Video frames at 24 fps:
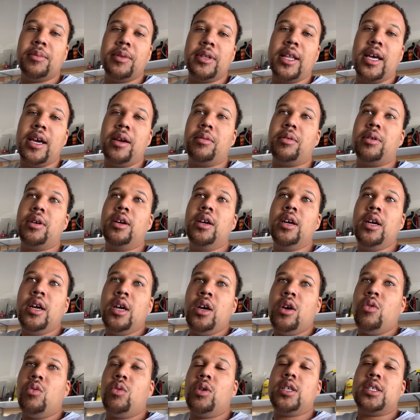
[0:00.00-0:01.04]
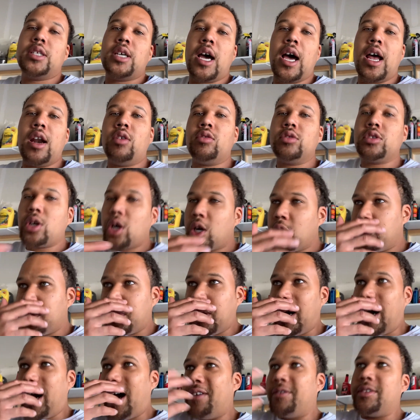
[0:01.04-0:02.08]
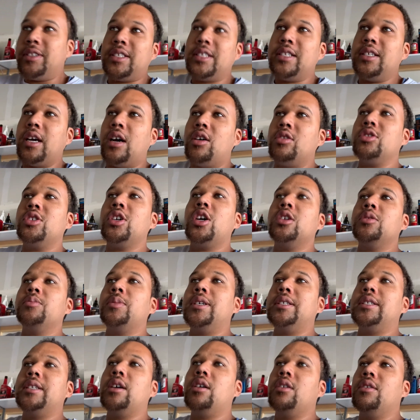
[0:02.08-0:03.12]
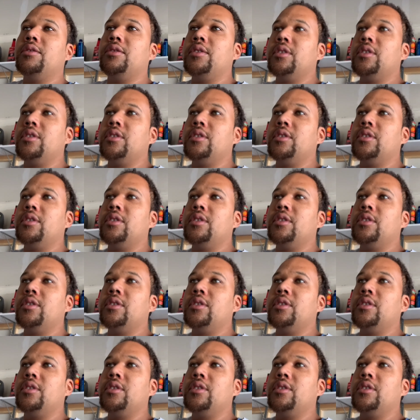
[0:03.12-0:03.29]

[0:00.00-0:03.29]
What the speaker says: and labor, which I don't charge obviously I don't charge myself,